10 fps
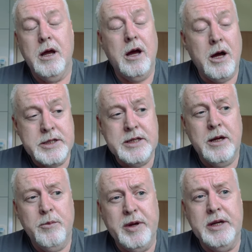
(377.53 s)

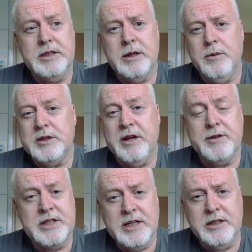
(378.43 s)
Utter peace. It was
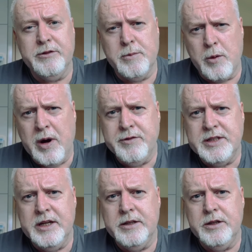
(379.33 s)
devastating for my wife to
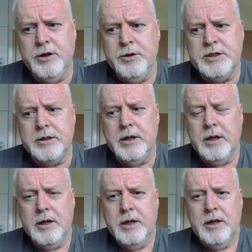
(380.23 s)
hear the news, and
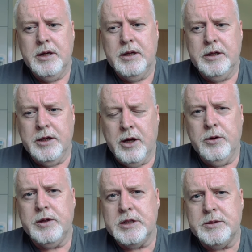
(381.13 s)
you
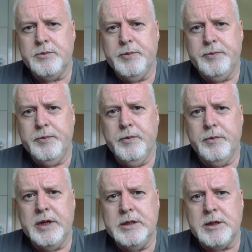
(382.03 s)
know, there's
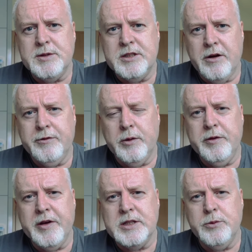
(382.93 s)
been some stuff that
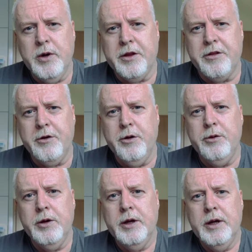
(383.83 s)
we've had to work
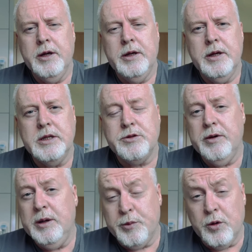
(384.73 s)
through. It's
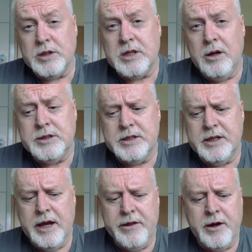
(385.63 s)
really brought us closer
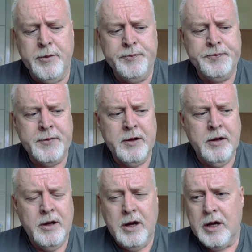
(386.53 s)
together.
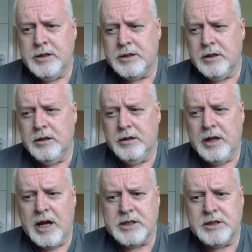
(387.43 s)
And
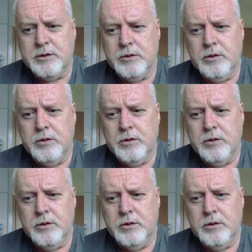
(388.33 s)
last